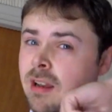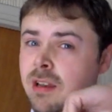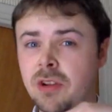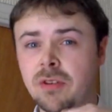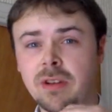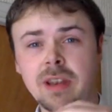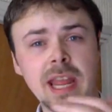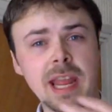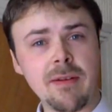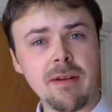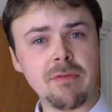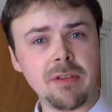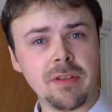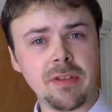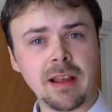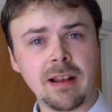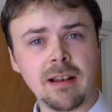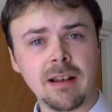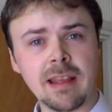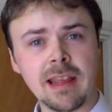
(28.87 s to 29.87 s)
You can hear
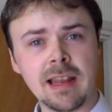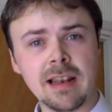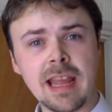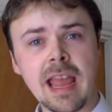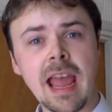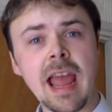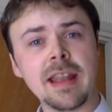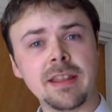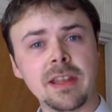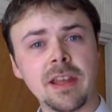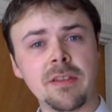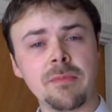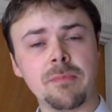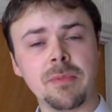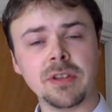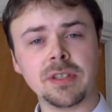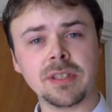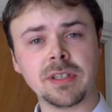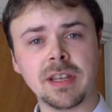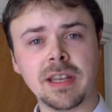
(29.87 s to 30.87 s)
everything clearly and the other
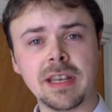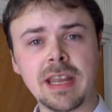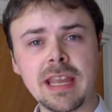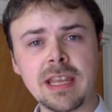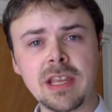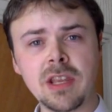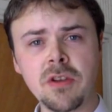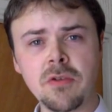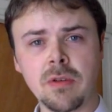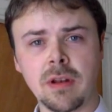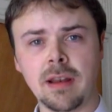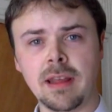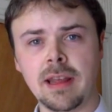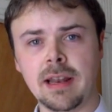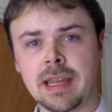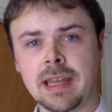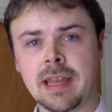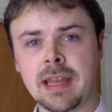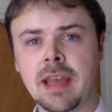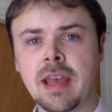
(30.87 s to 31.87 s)
person can hear you
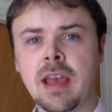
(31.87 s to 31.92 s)
clearly.